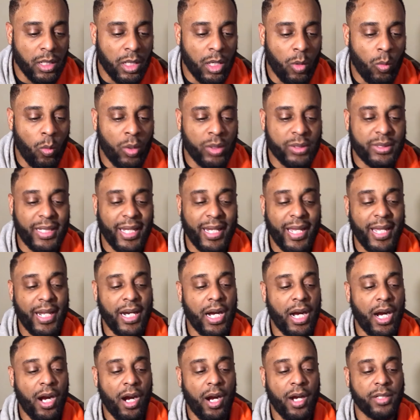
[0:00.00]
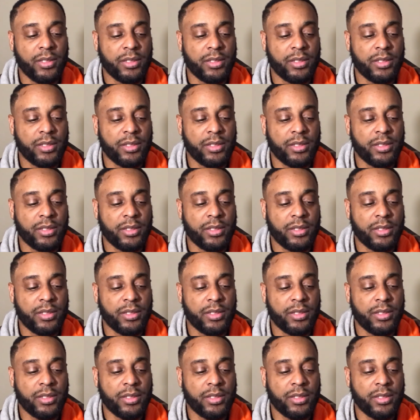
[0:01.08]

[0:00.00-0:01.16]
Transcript: Once they get a heart